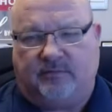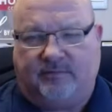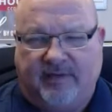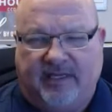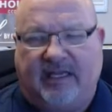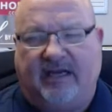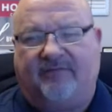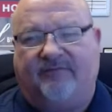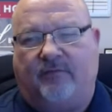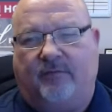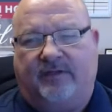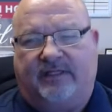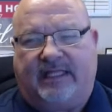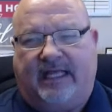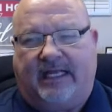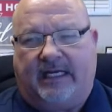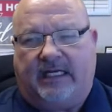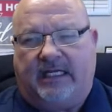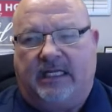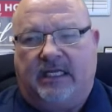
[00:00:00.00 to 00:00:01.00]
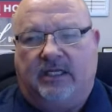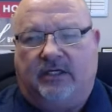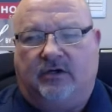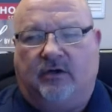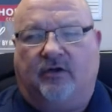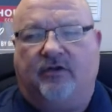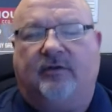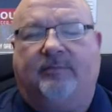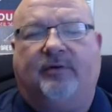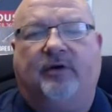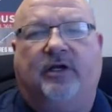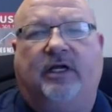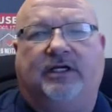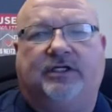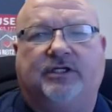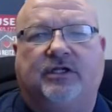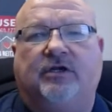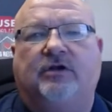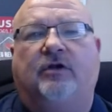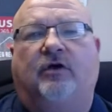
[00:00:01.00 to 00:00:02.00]
Be careful with that. Know their
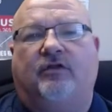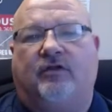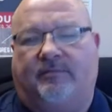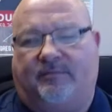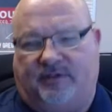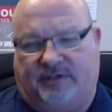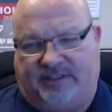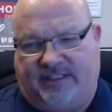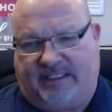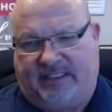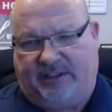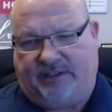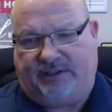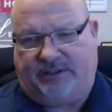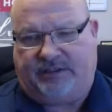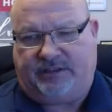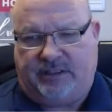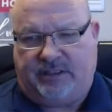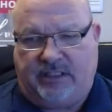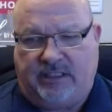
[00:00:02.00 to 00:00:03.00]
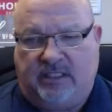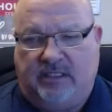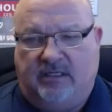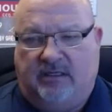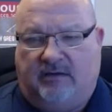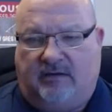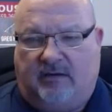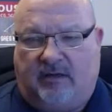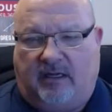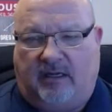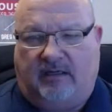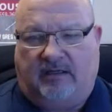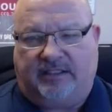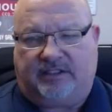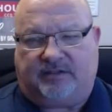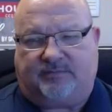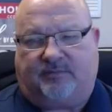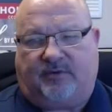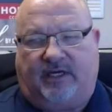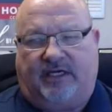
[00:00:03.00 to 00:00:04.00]
production, know their percentages,
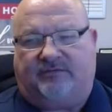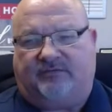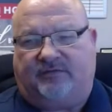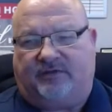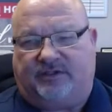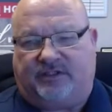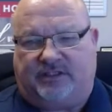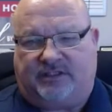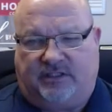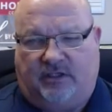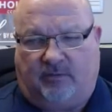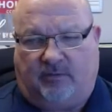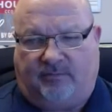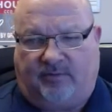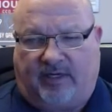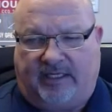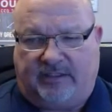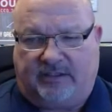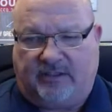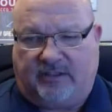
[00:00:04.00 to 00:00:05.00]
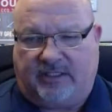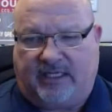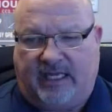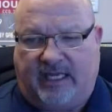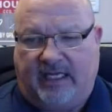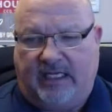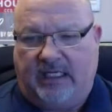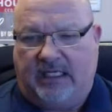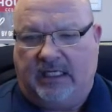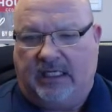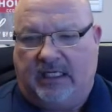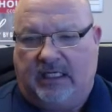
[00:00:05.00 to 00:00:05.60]
list price versus sell price. Okay.